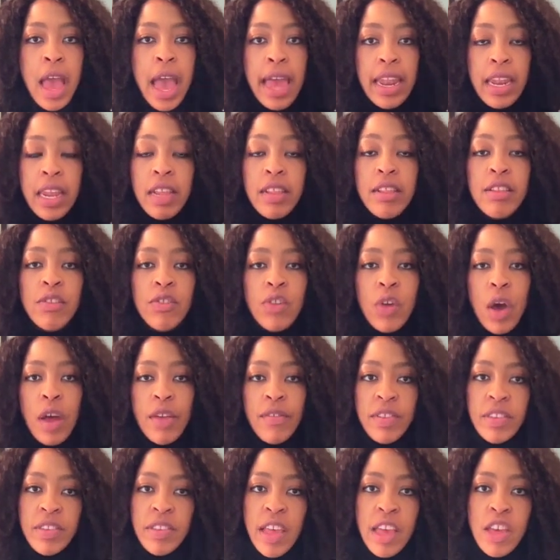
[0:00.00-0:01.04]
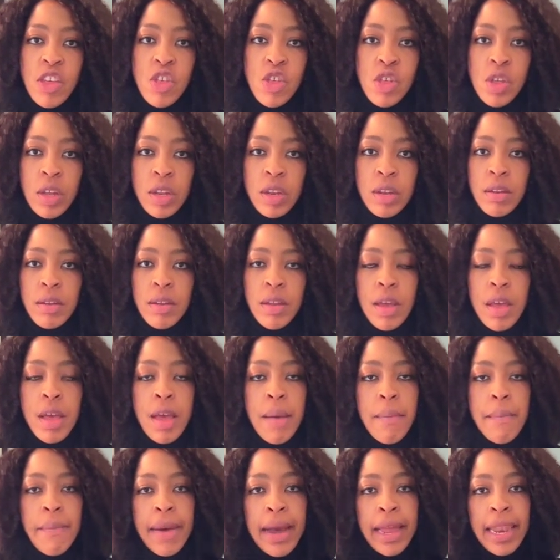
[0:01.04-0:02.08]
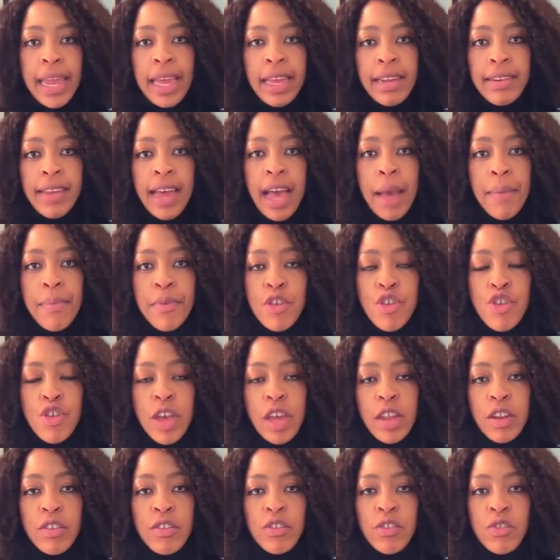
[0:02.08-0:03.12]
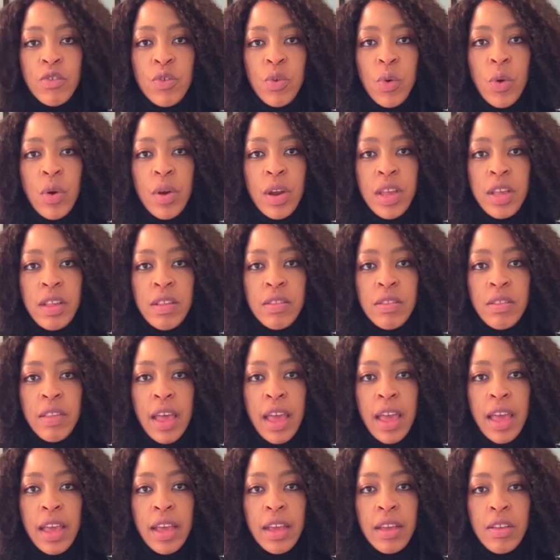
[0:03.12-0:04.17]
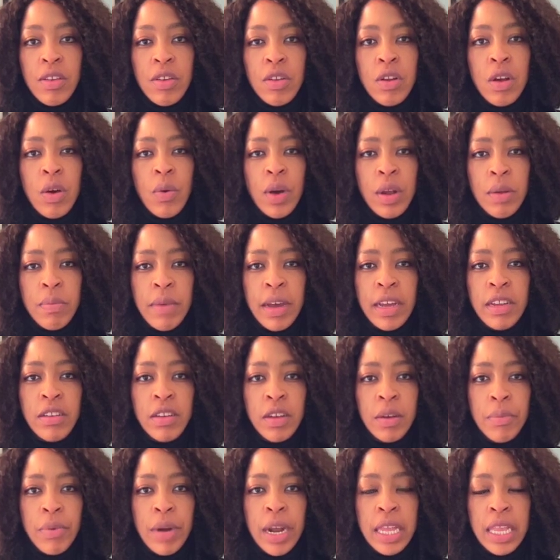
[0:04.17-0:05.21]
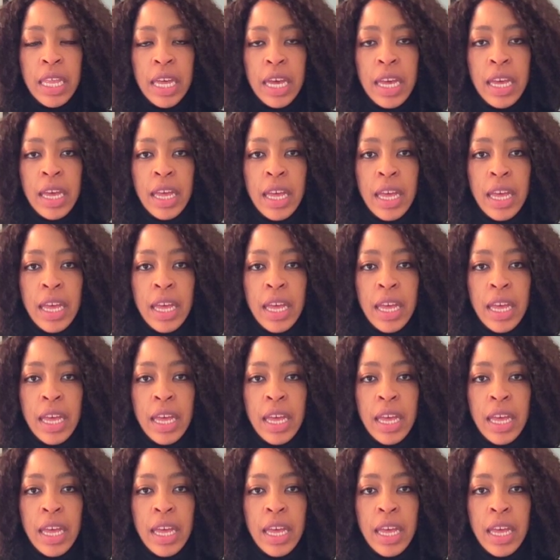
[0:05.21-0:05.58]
And in this conversation, my late hubby shared a story saying, you know what, my dear brother,